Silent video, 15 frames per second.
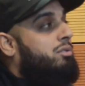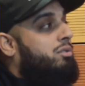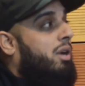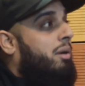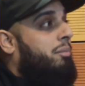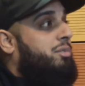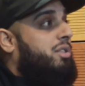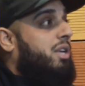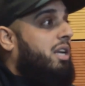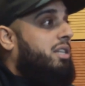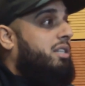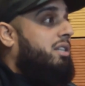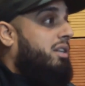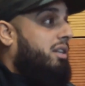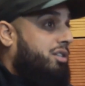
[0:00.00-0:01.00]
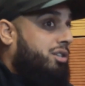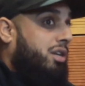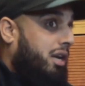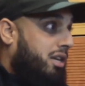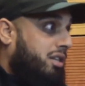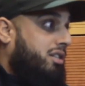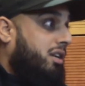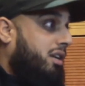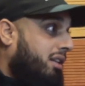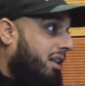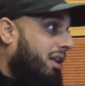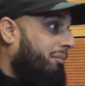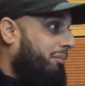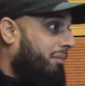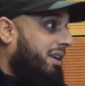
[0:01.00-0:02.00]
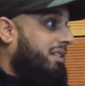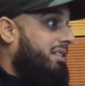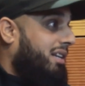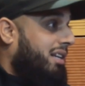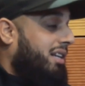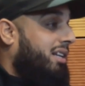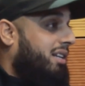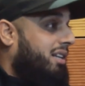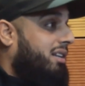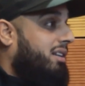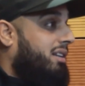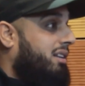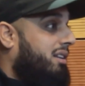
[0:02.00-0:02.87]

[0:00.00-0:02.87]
So I'm challenging them basically.